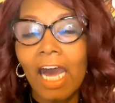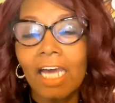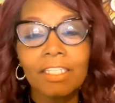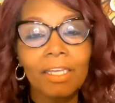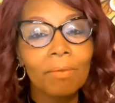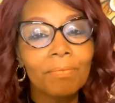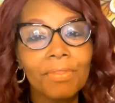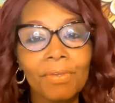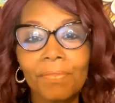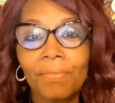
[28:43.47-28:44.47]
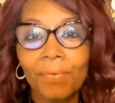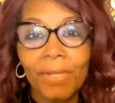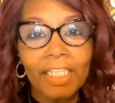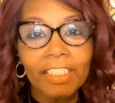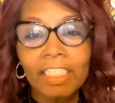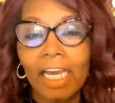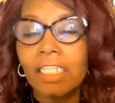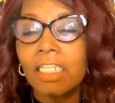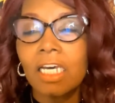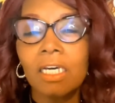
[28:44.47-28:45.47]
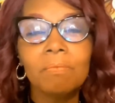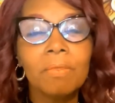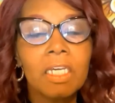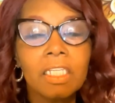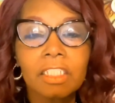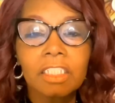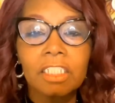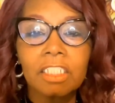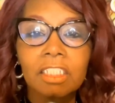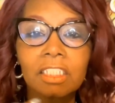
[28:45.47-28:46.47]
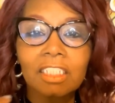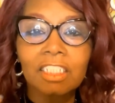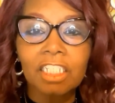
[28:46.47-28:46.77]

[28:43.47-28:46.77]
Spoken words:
I love the threads. I love the